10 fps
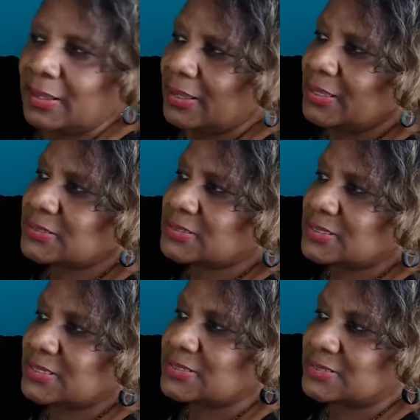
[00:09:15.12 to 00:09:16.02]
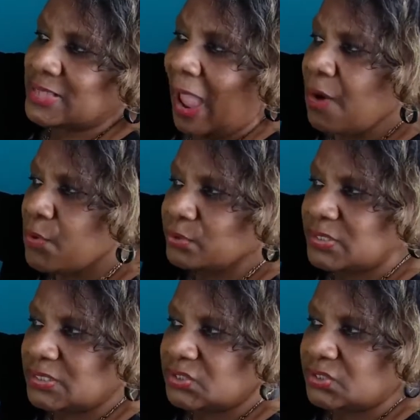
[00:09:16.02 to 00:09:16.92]
It digs narrow
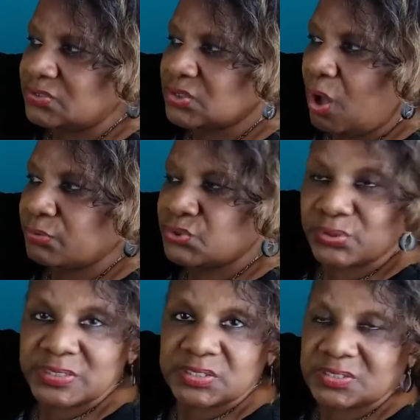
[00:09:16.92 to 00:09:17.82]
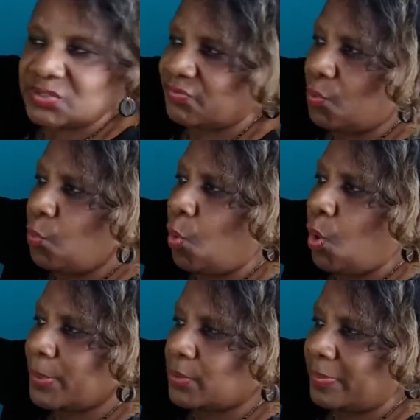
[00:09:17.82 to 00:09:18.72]
ditches called trenches for
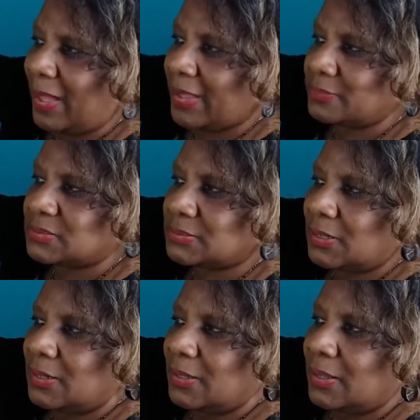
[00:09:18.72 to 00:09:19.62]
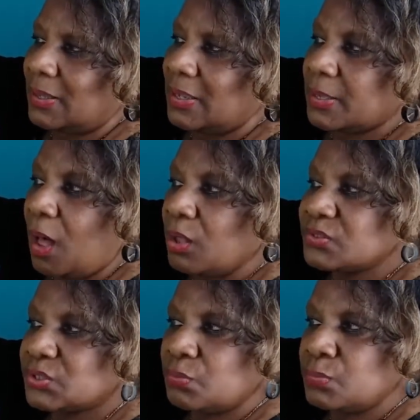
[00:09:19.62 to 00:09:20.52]
water pipes. It
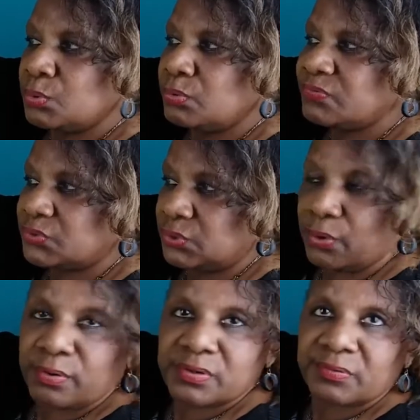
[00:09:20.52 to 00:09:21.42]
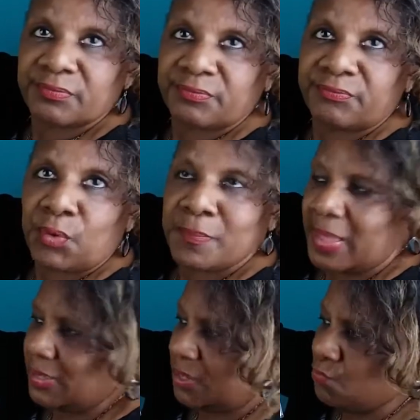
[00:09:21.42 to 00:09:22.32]
also moves dirt for
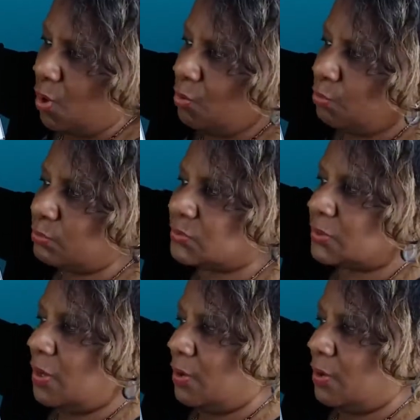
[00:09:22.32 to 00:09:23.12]
making roads.